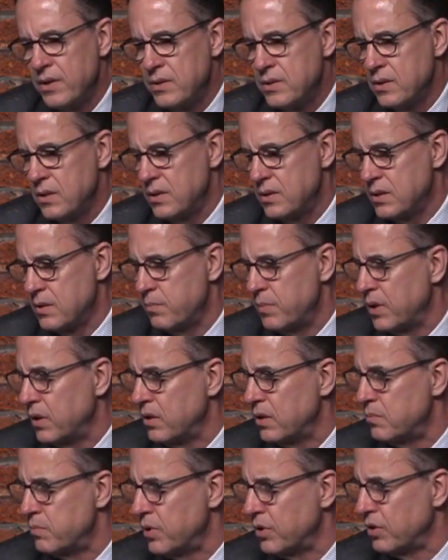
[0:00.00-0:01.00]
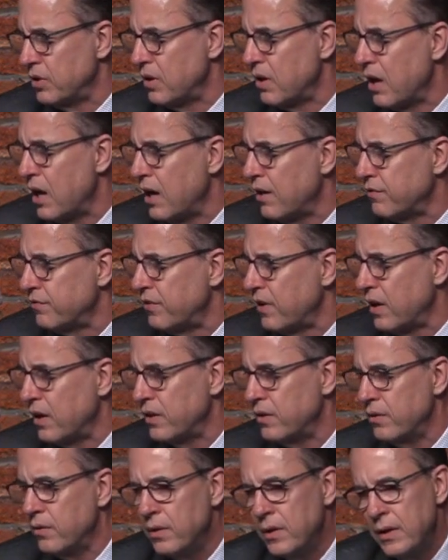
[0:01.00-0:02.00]
it's a $1.5 billion
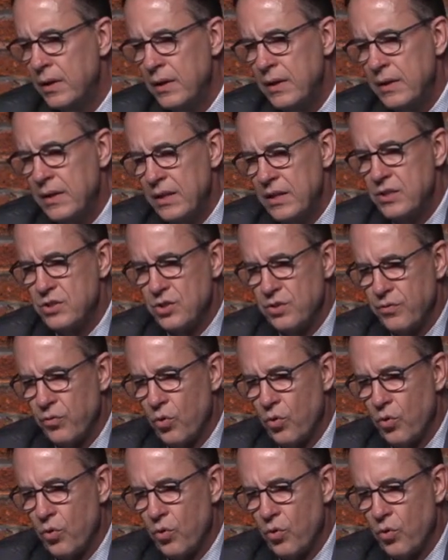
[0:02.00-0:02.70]
value, and for